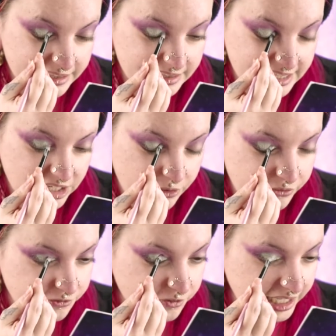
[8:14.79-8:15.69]
they
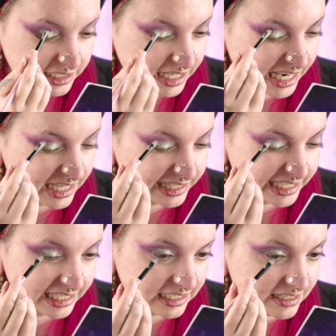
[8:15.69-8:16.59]
don't fight
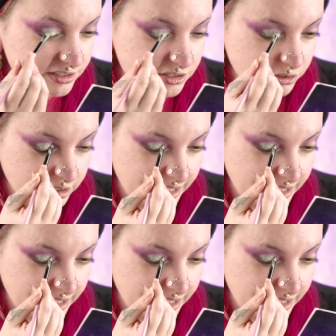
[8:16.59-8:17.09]
aliens or